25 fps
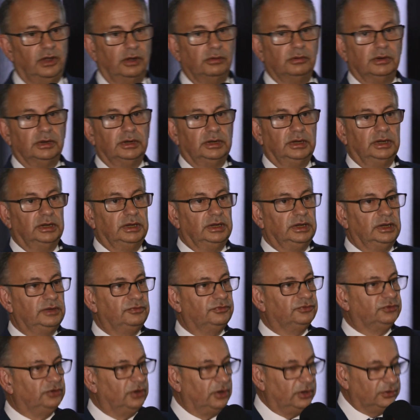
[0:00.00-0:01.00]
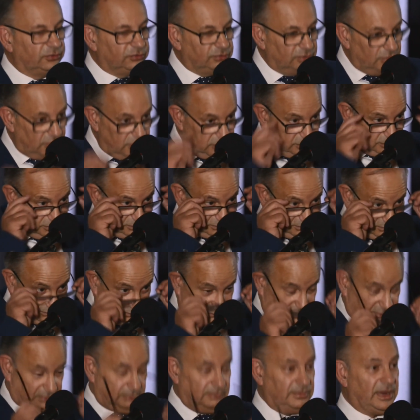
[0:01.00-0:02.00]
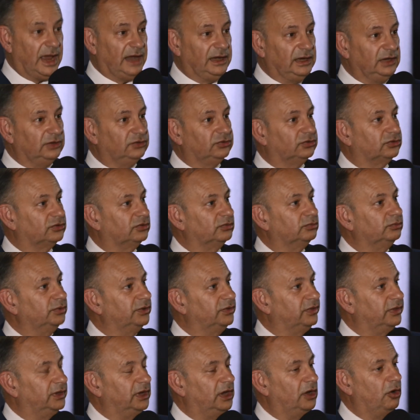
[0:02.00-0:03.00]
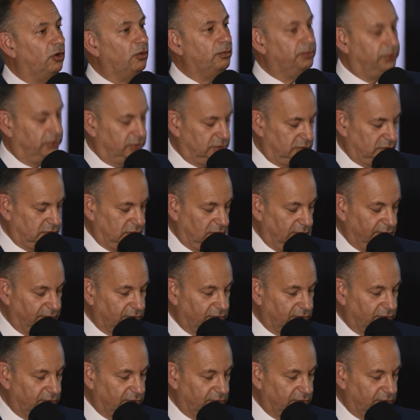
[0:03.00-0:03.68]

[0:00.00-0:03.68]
So, if Churchill managed, with the help,